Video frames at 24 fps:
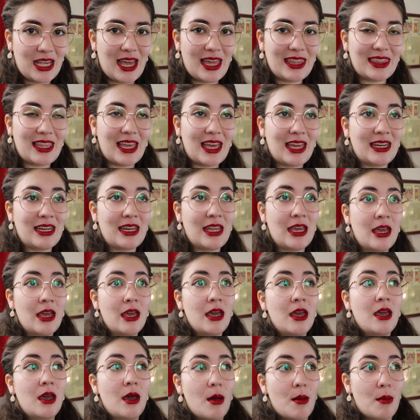and then
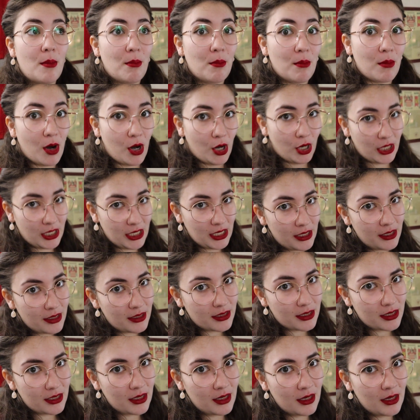mark
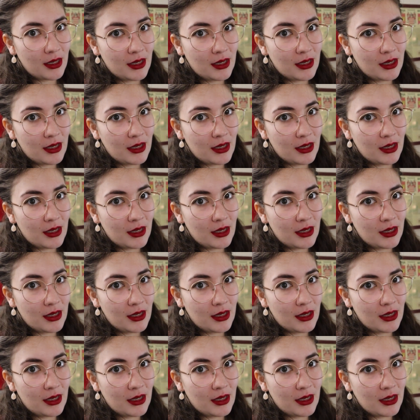it,